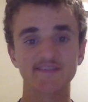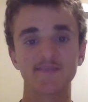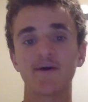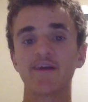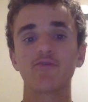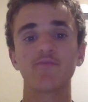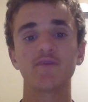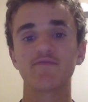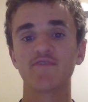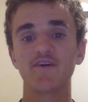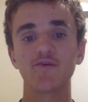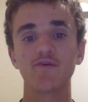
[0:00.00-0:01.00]
the battle in
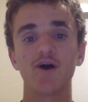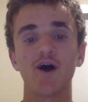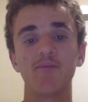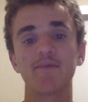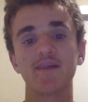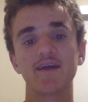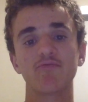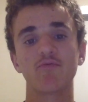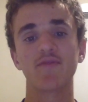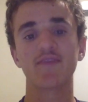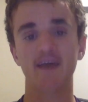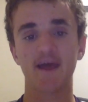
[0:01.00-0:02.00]
midfield, I believe will
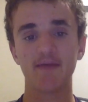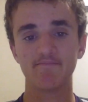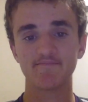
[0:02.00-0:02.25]
win the game.